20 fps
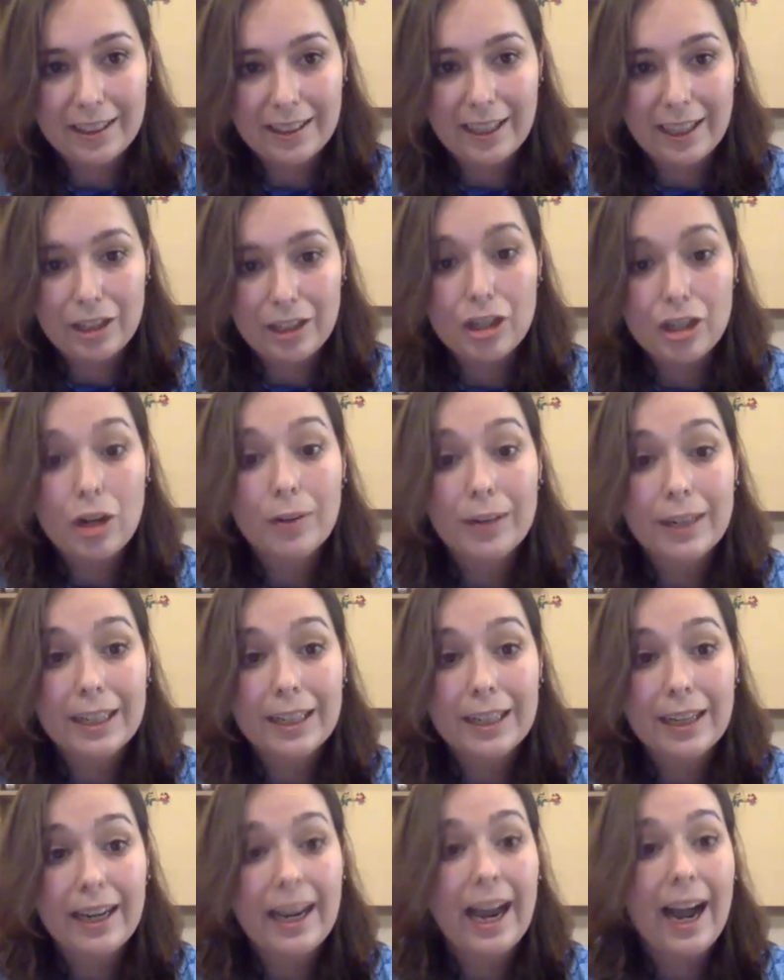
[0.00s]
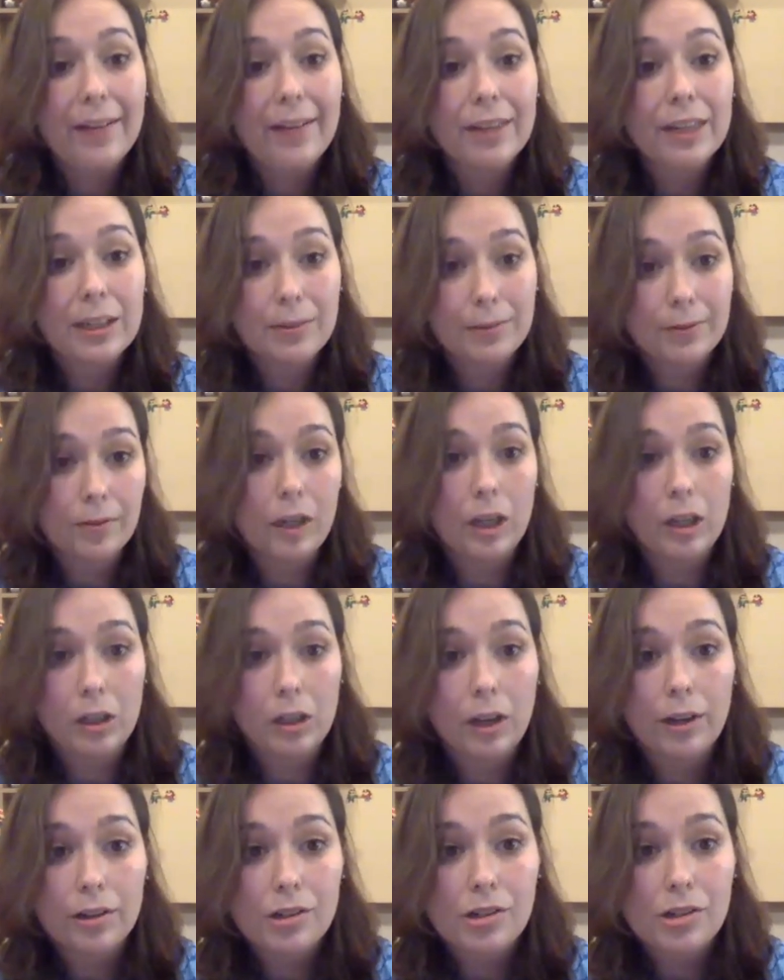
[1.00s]
I think, and knowing and having
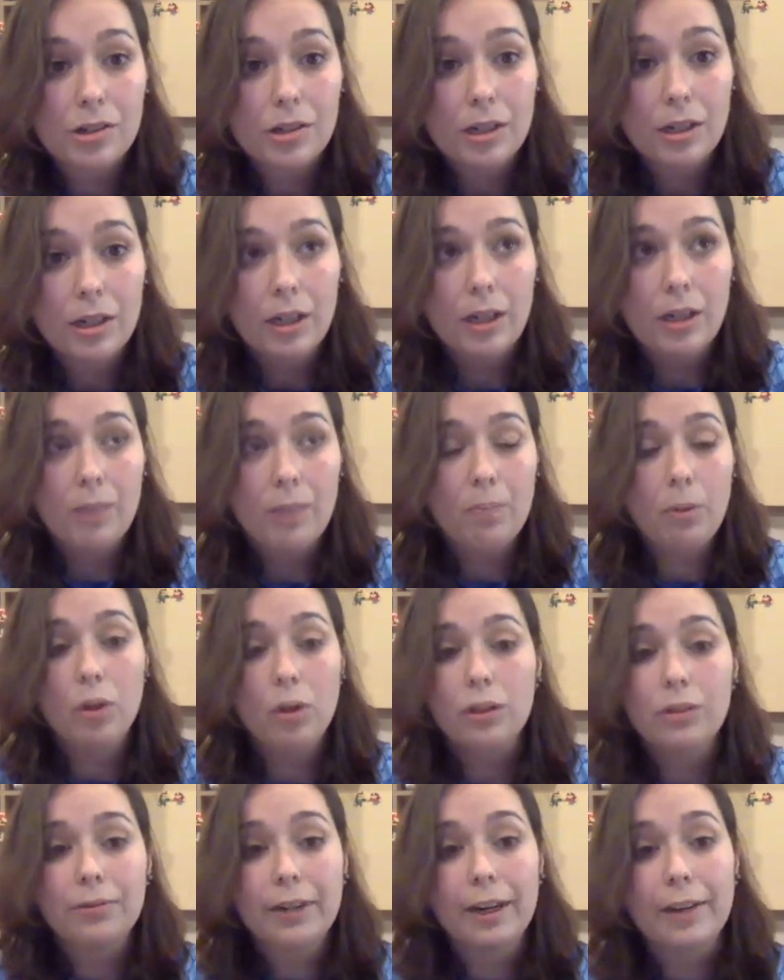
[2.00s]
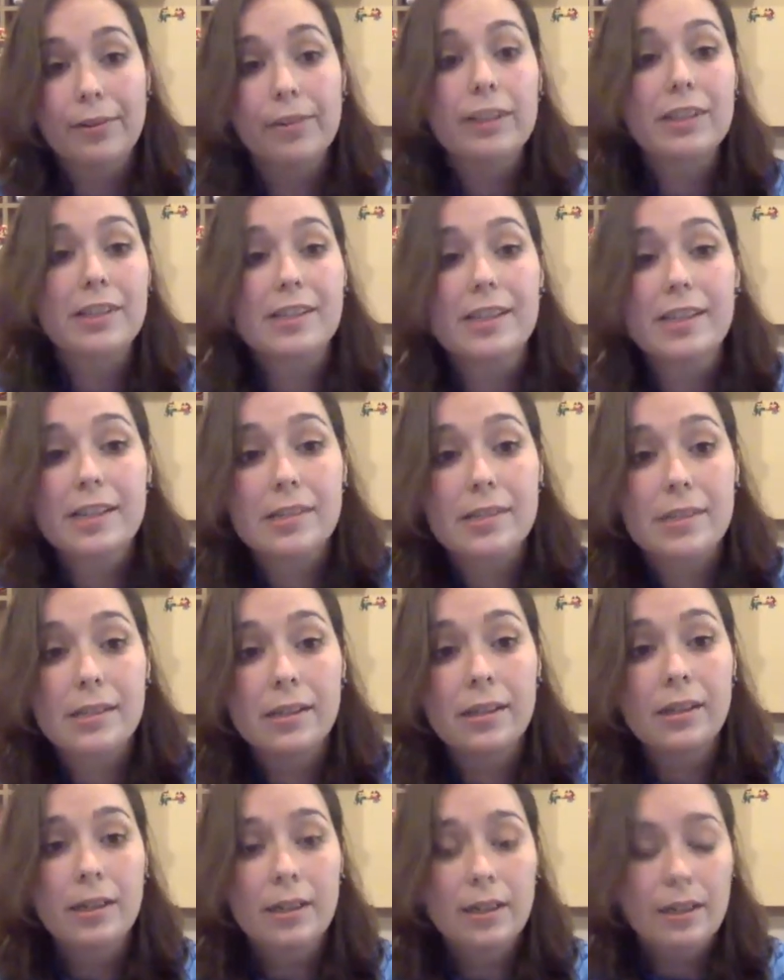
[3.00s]
a large pool of
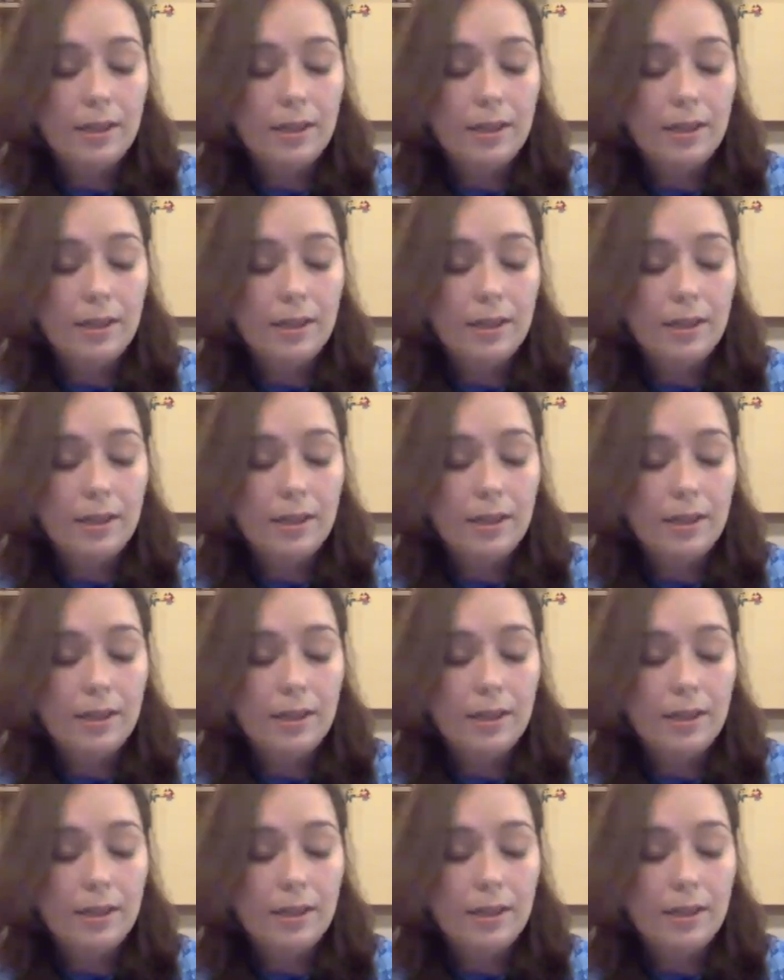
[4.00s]
references.